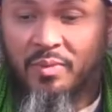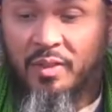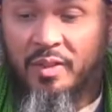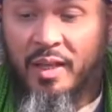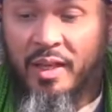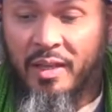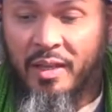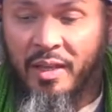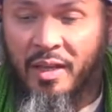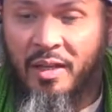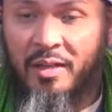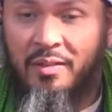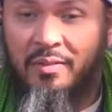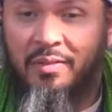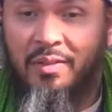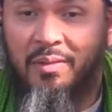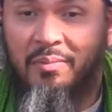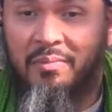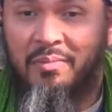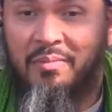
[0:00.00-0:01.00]
Take care
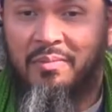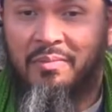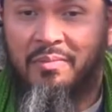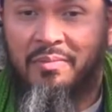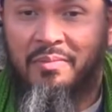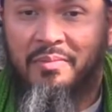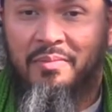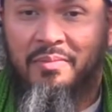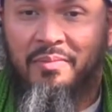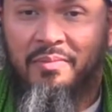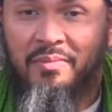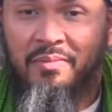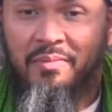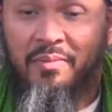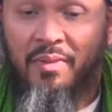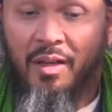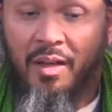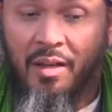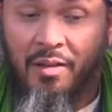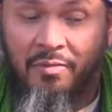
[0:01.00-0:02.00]
of them.
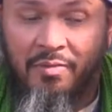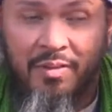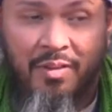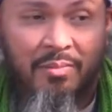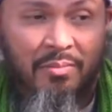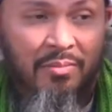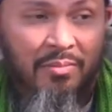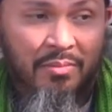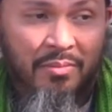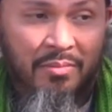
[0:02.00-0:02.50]
Love them.